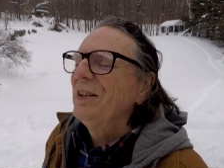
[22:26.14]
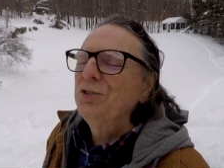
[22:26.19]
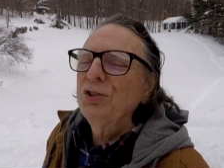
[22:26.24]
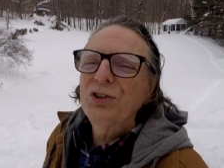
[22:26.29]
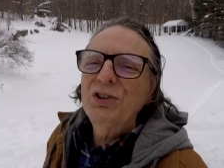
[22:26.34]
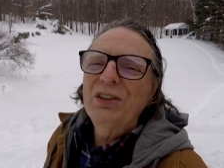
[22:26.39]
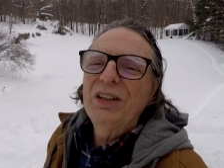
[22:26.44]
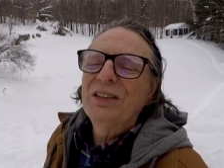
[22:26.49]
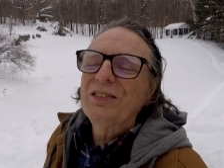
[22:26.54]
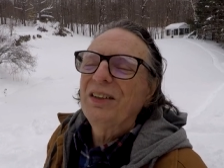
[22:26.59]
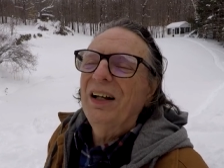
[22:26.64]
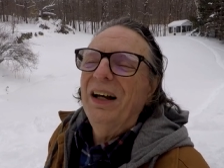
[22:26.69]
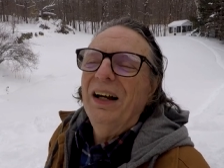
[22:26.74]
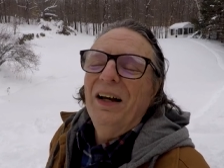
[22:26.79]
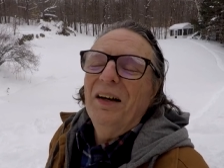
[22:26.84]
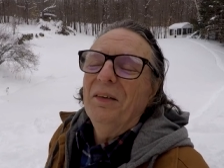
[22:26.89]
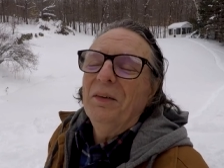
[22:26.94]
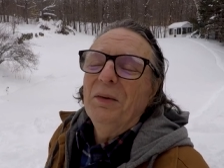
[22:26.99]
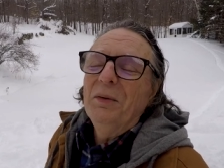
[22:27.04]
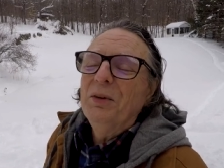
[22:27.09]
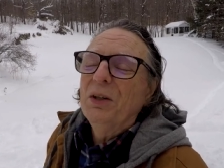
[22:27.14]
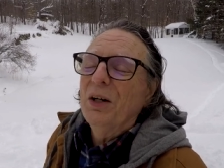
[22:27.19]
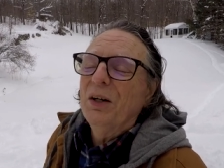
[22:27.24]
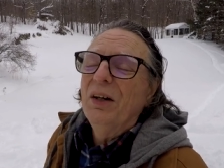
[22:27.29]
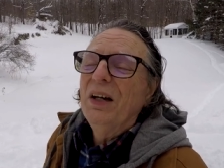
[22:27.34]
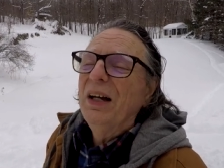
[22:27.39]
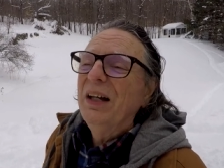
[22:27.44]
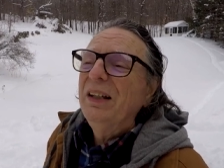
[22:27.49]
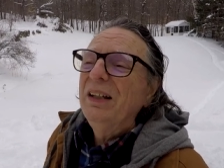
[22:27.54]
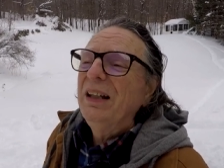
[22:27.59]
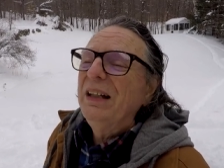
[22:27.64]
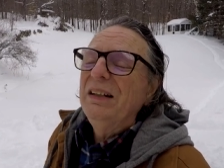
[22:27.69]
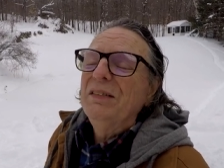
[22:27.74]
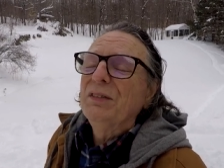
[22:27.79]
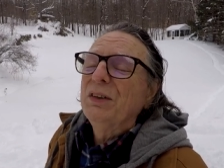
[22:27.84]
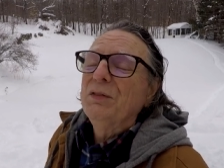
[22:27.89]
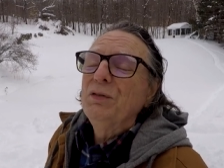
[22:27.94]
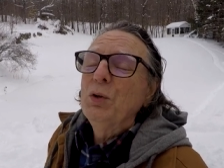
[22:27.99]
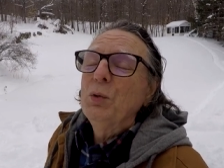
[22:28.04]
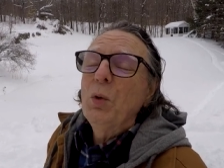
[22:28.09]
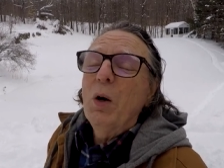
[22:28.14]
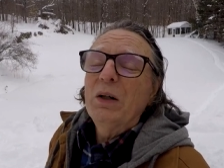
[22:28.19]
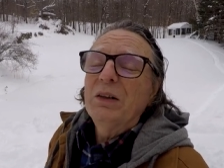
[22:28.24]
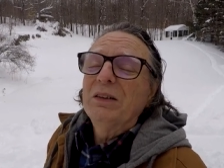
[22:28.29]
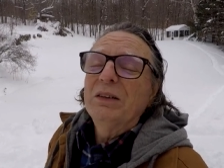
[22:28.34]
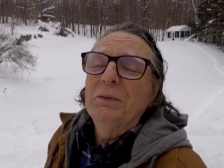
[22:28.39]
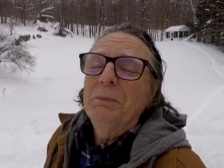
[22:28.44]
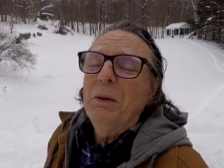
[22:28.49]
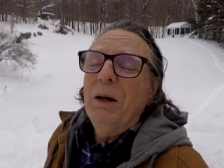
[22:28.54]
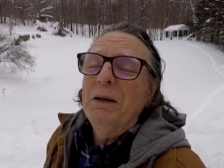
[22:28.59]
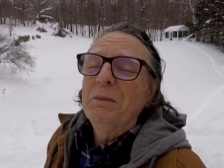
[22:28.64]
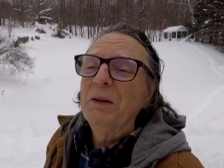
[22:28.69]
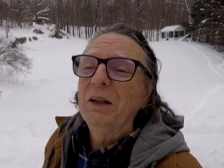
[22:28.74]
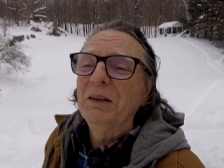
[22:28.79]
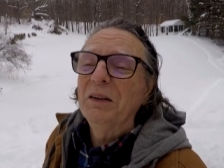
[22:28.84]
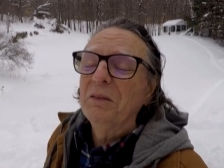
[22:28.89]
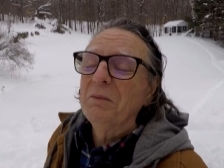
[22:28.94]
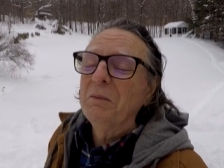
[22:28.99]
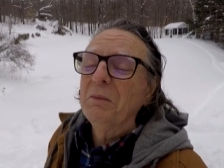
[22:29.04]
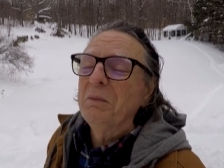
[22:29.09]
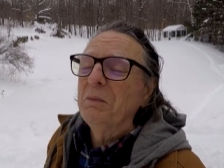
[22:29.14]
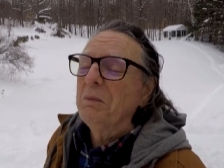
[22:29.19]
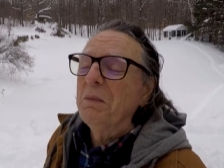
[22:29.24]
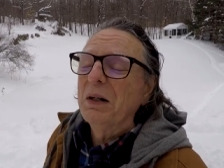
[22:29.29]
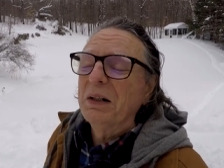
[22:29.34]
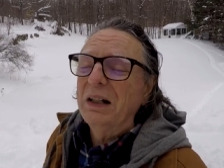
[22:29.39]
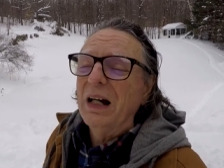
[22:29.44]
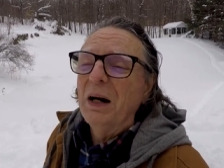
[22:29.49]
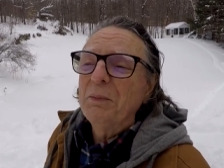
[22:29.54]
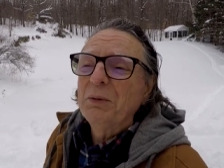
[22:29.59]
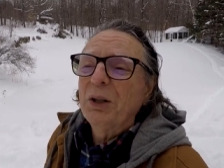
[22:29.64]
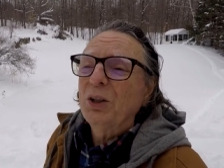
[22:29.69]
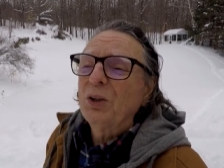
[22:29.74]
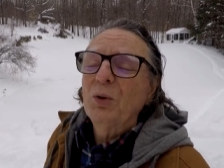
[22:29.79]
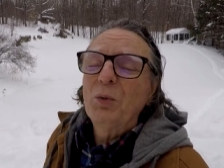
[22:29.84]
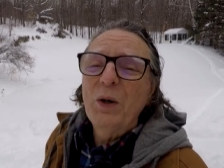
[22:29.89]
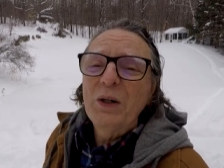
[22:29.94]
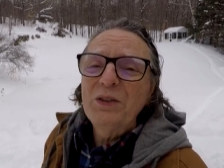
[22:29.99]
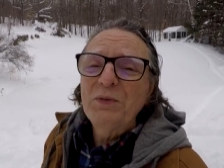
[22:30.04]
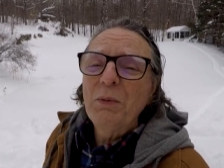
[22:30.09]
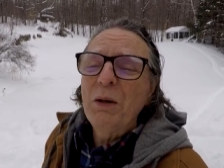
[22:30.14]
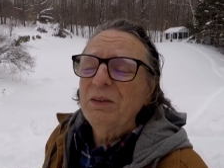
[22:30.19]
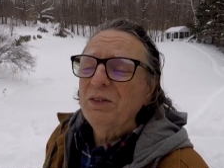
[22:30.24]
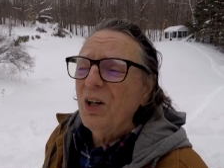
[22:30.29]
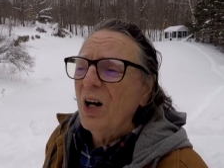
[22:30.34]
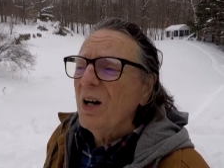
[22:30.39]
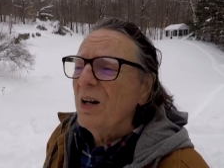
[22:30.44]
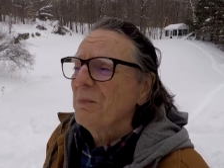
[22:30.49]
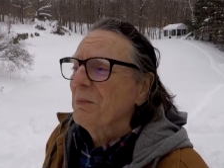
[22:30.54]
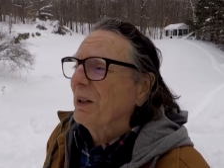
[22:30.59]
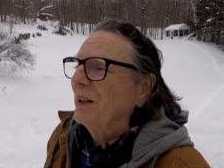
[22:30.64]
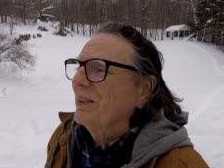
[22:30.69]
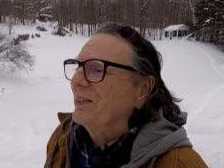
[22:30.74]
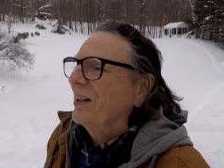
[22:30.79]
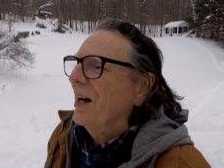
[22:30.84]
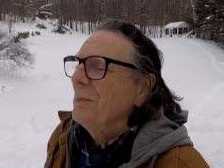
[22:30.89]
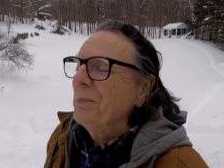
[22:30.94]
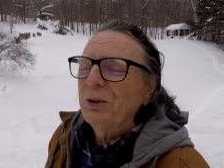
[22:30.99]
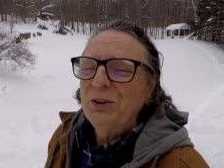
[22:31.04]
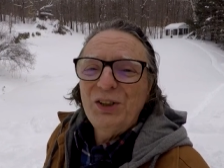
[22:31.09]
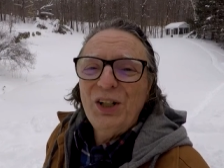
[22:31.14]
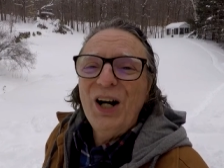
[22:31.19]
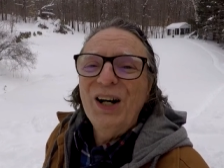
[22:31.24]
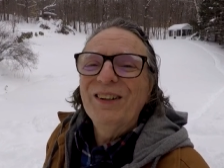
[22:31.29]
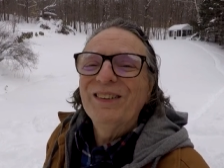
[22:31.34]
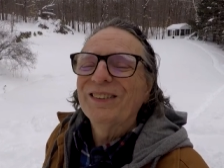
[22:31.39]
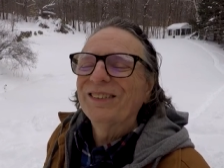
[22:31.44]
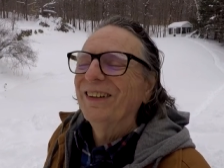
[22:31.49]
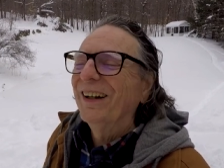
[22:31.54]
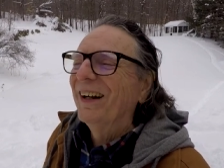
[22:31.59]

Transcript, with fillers: just because I, even if you wanted to pay me money, I'm not going to waste my time because I'm retired.